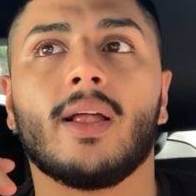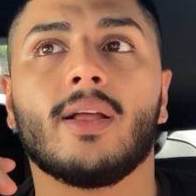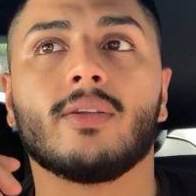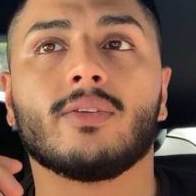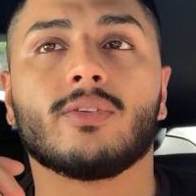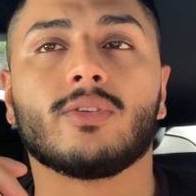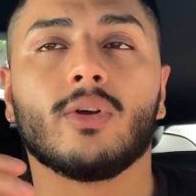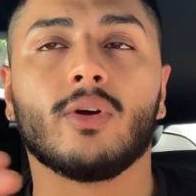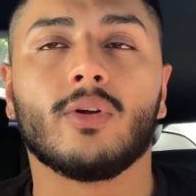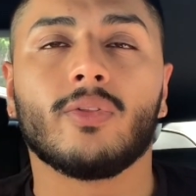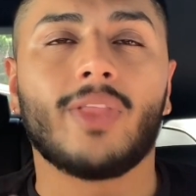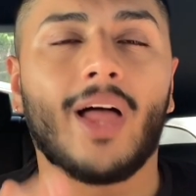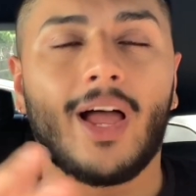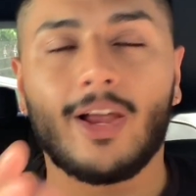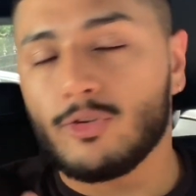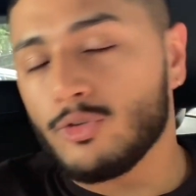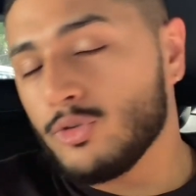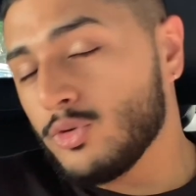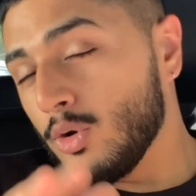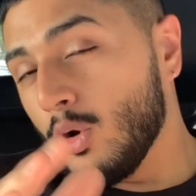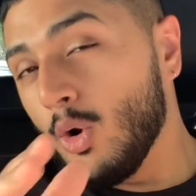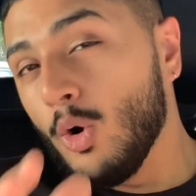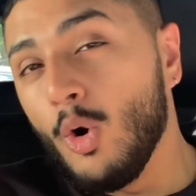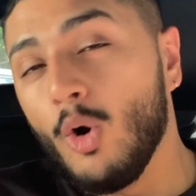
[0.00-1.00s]
So that
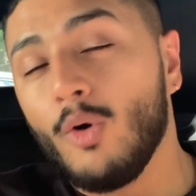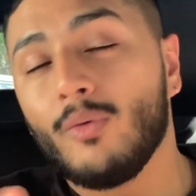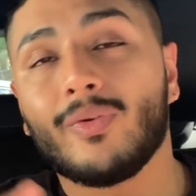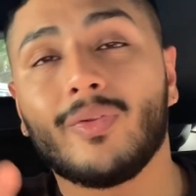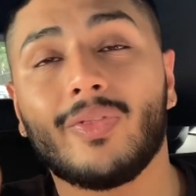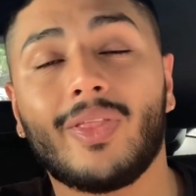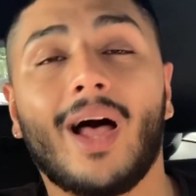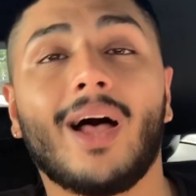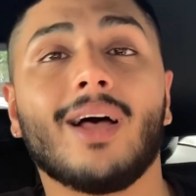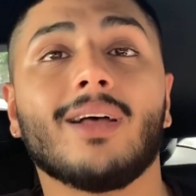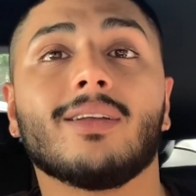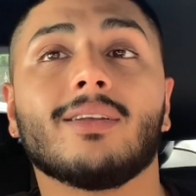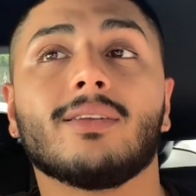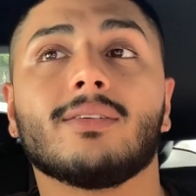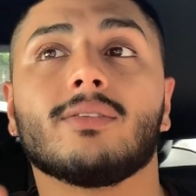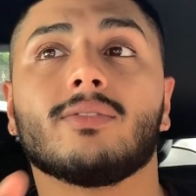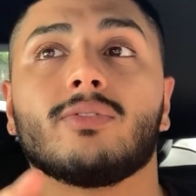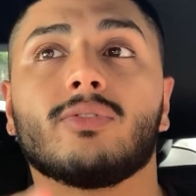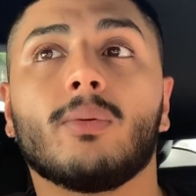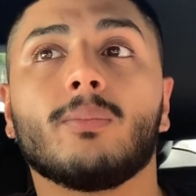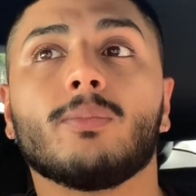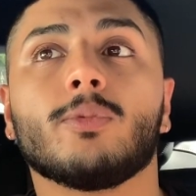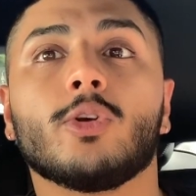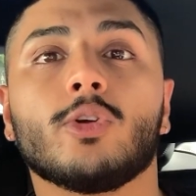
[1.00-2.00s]
sh hopefully that uh,
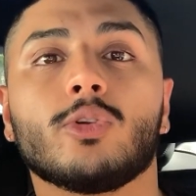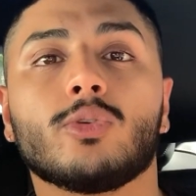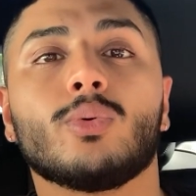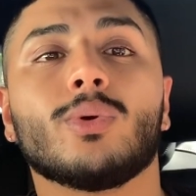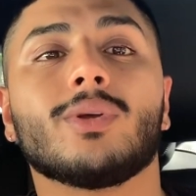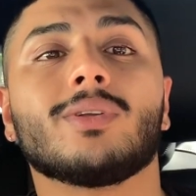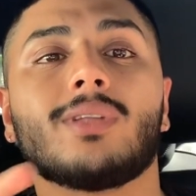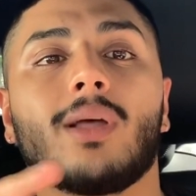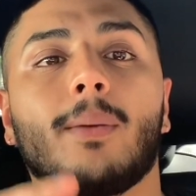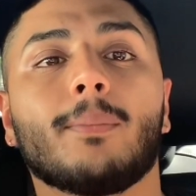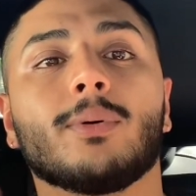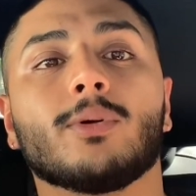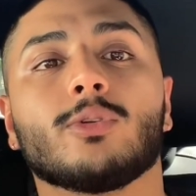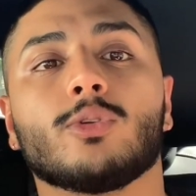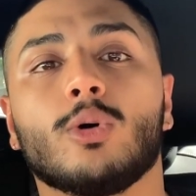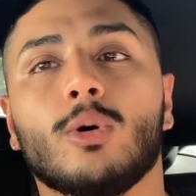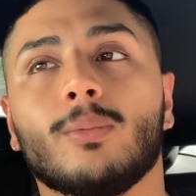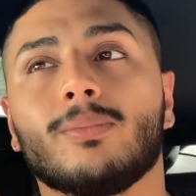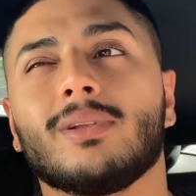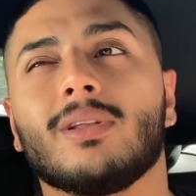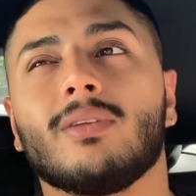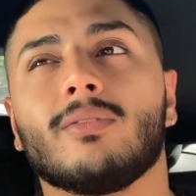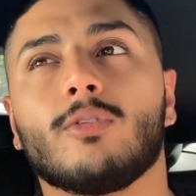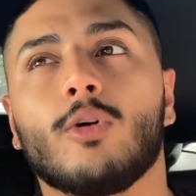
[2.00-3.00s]
from those two examples,
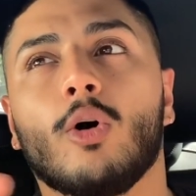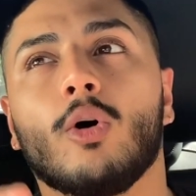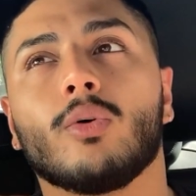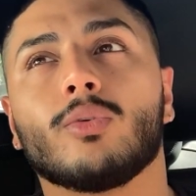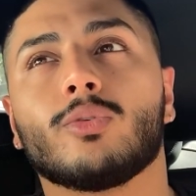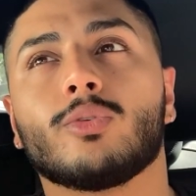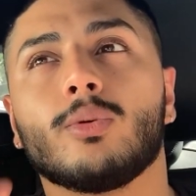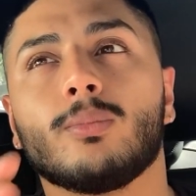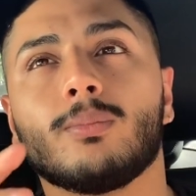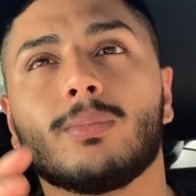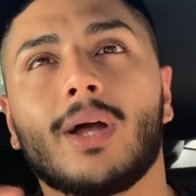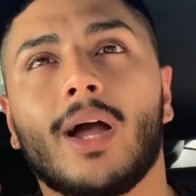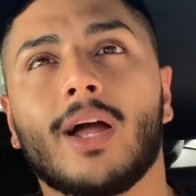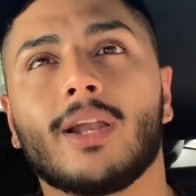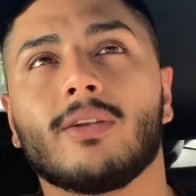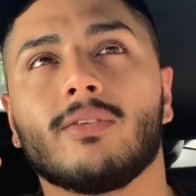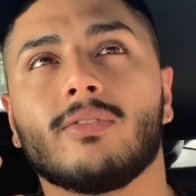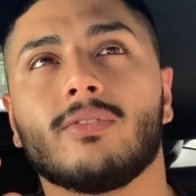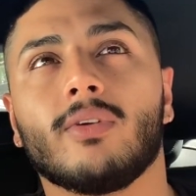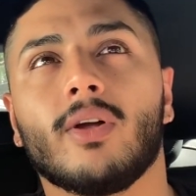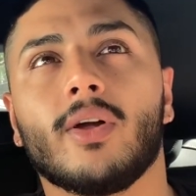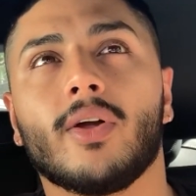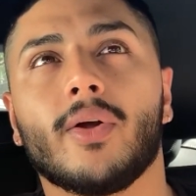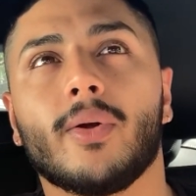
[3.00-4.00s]
hopefully you've got some kind
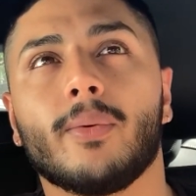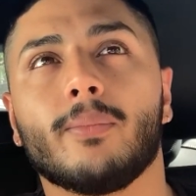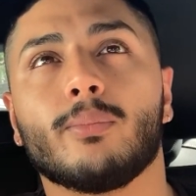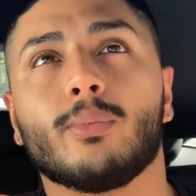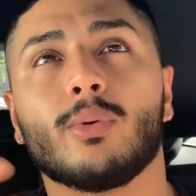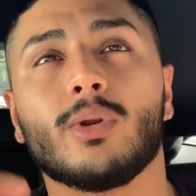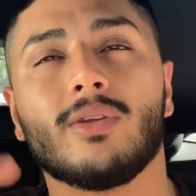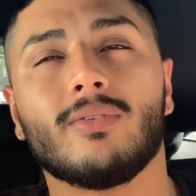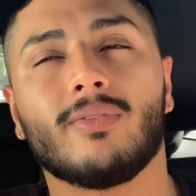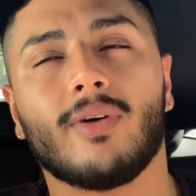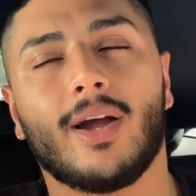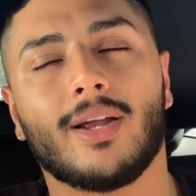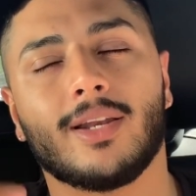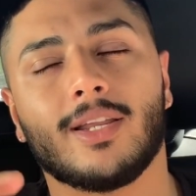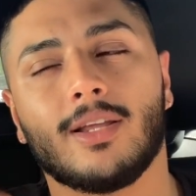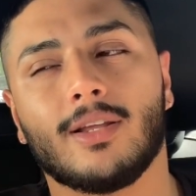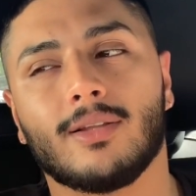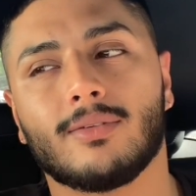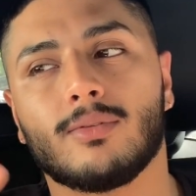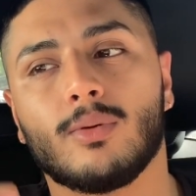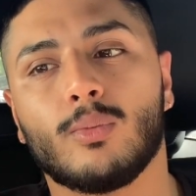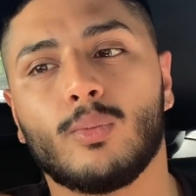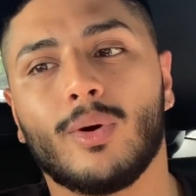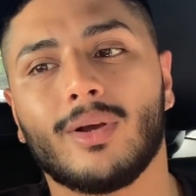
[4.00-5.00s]
of uh, brief idea
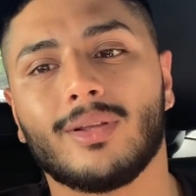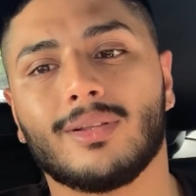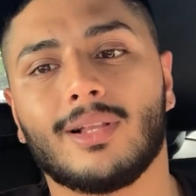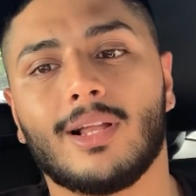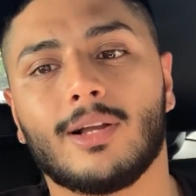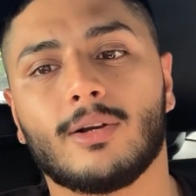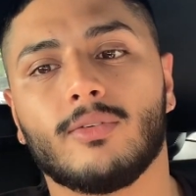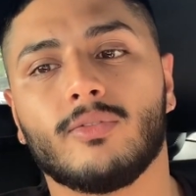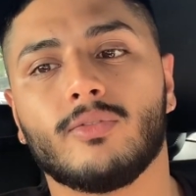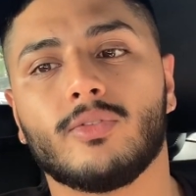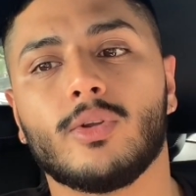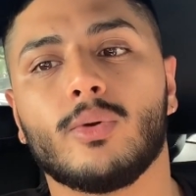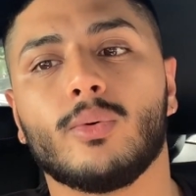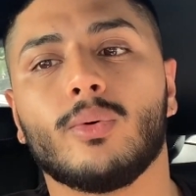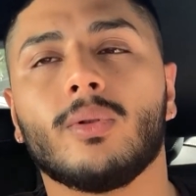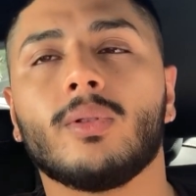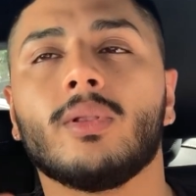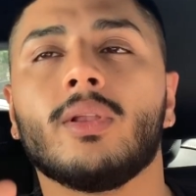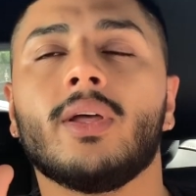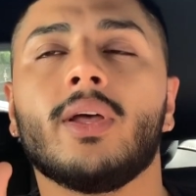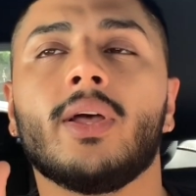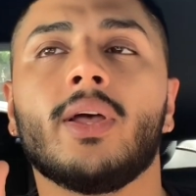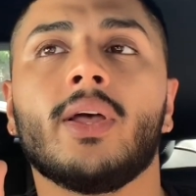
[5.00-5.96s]
as to what it's like on fuel.